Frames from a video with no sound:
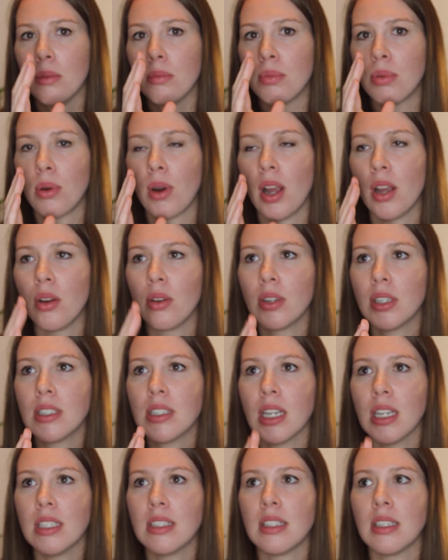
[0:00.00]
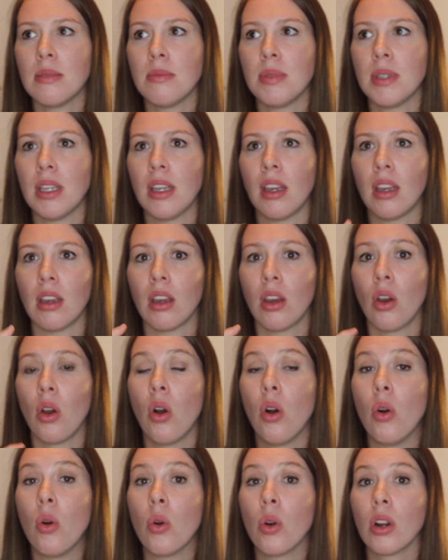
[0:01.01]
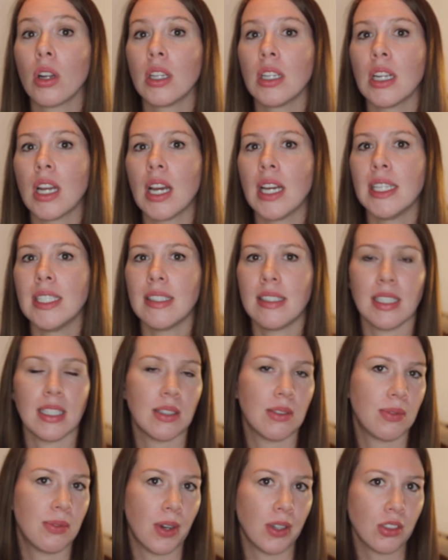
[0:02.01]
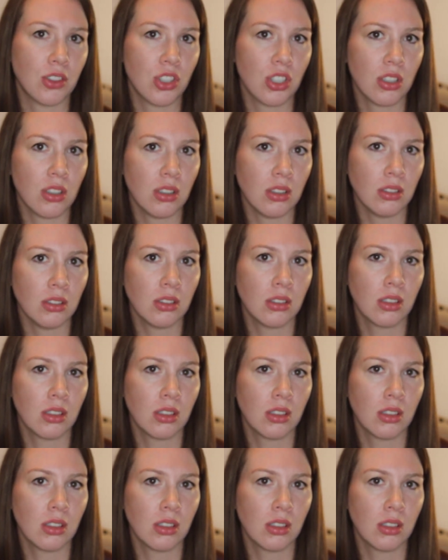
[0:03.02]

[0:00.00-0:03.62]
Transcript: prioritize it being organized and functional